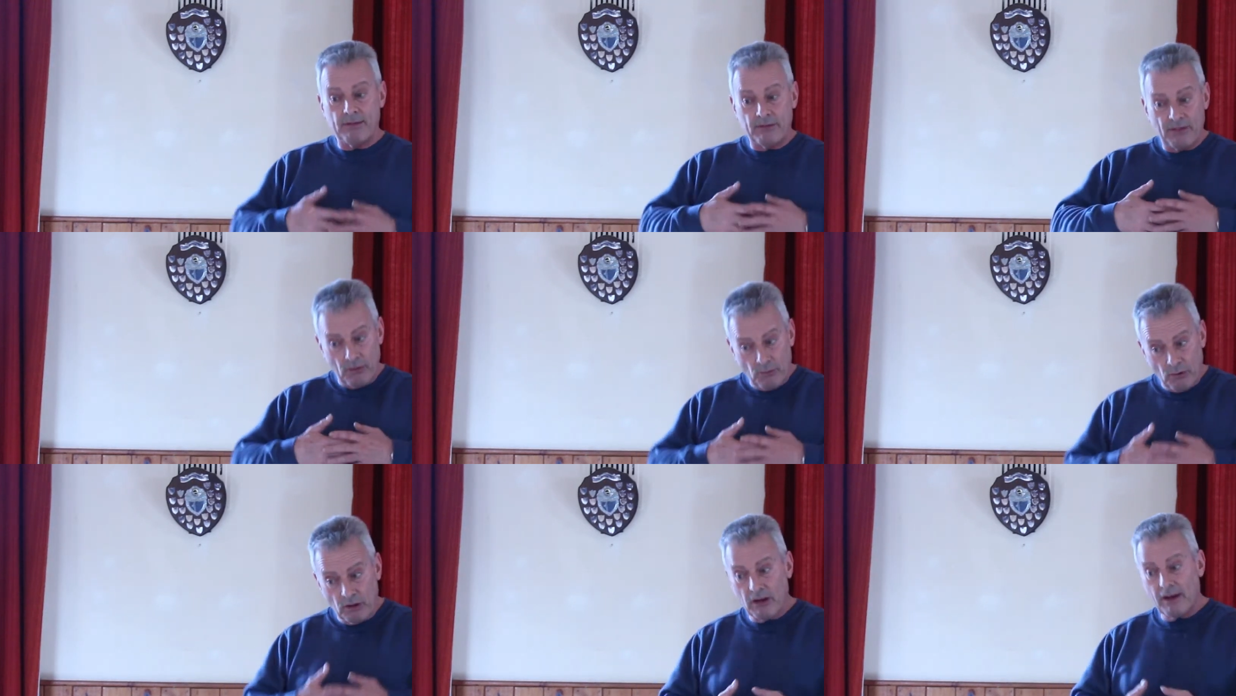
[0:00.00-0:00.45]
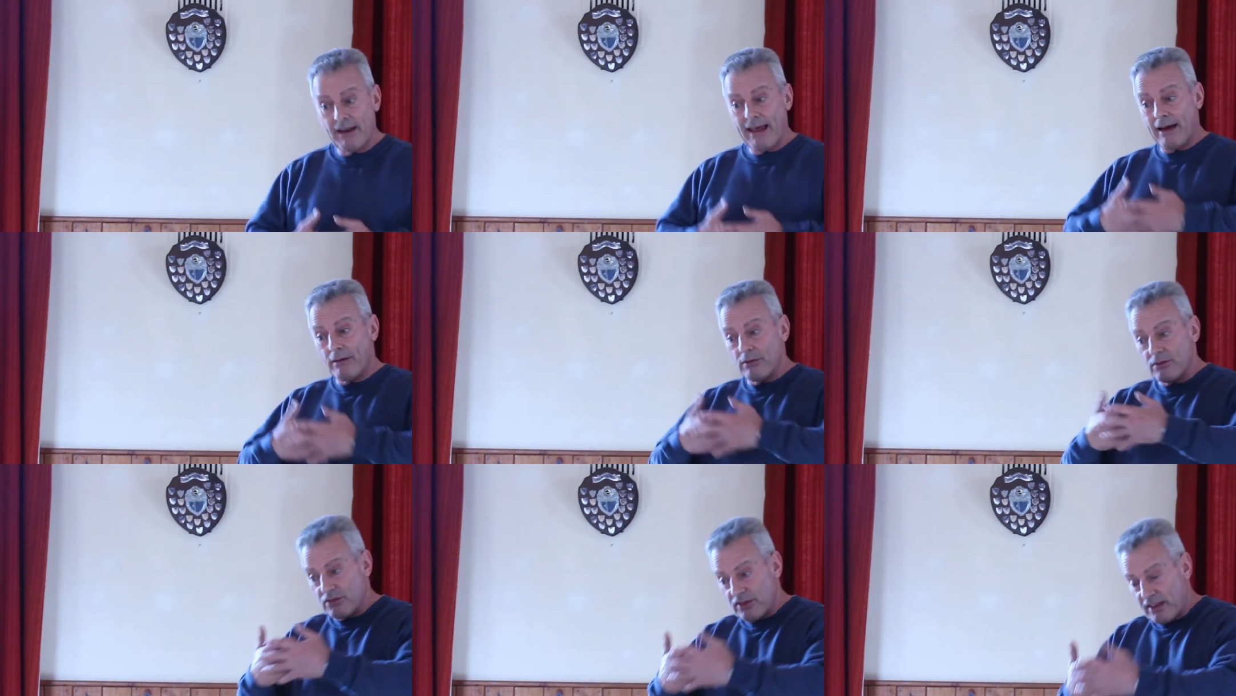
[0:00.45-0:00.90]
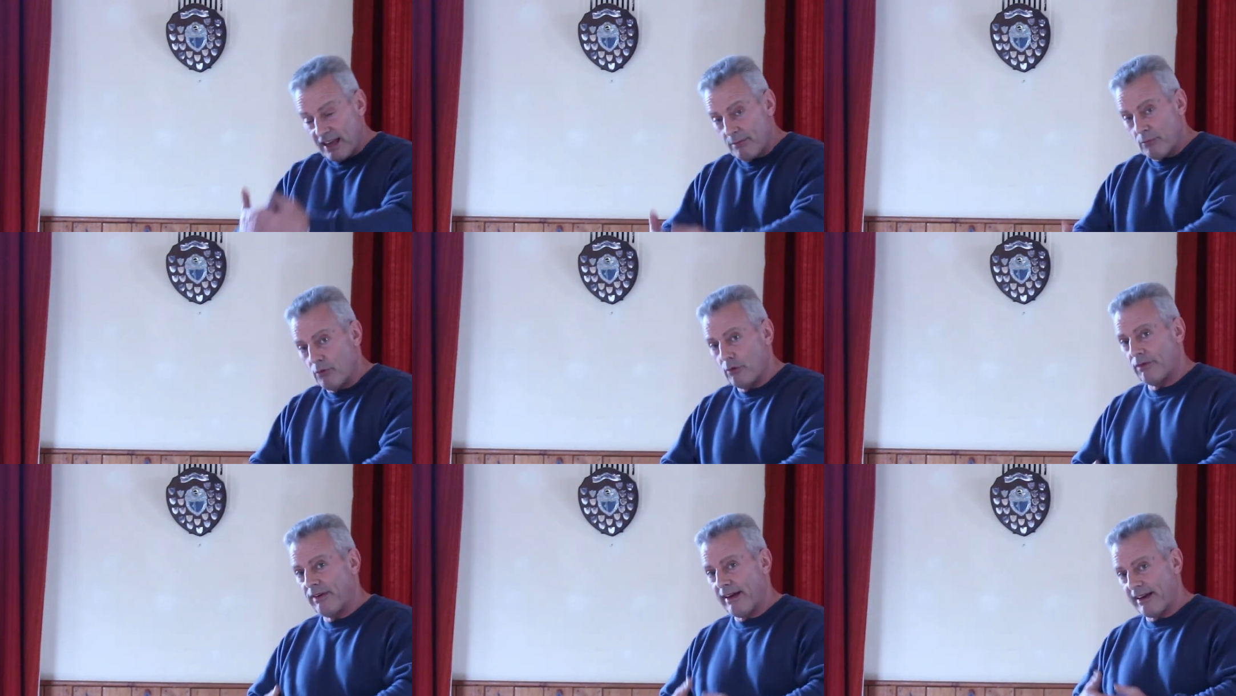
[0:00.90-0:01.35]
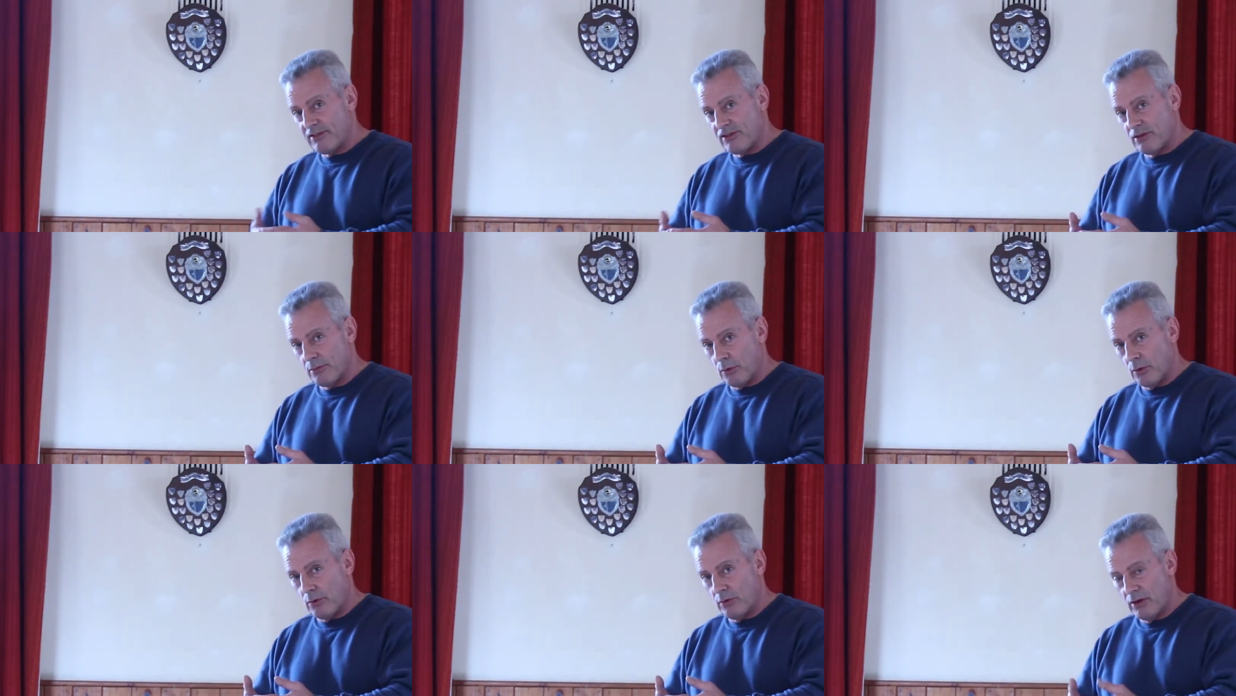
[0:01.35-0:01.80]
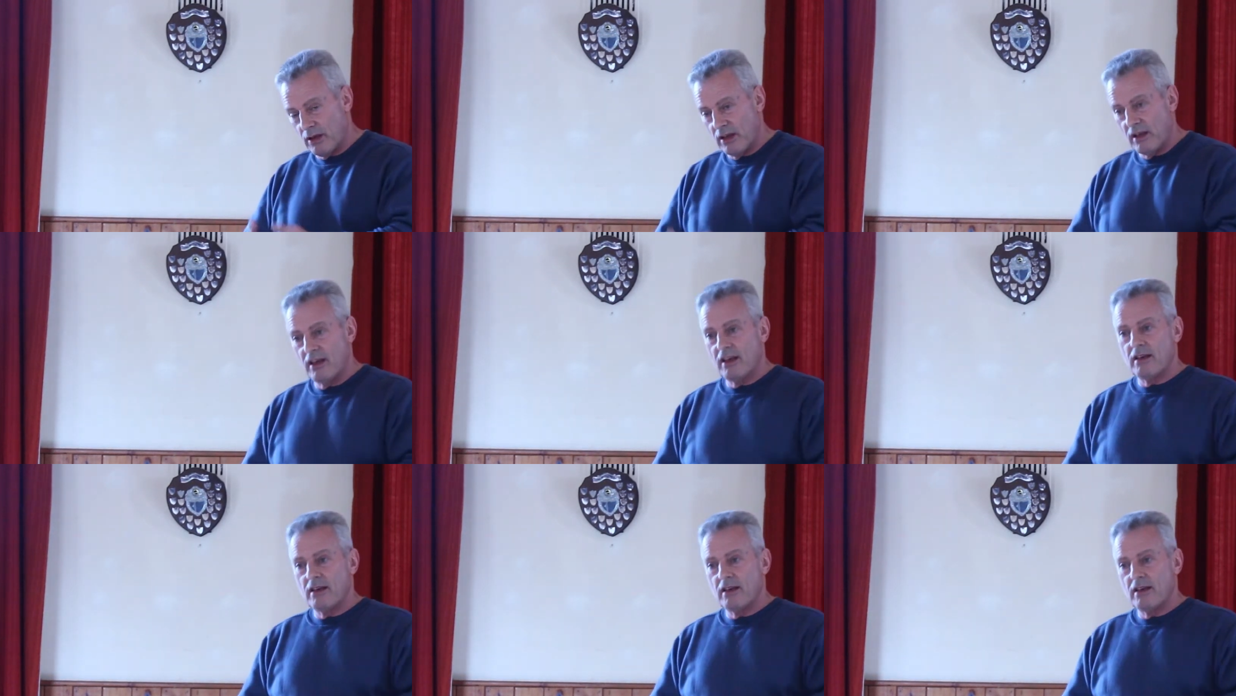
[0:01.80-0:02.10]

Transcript: They will allow you to get more flexible,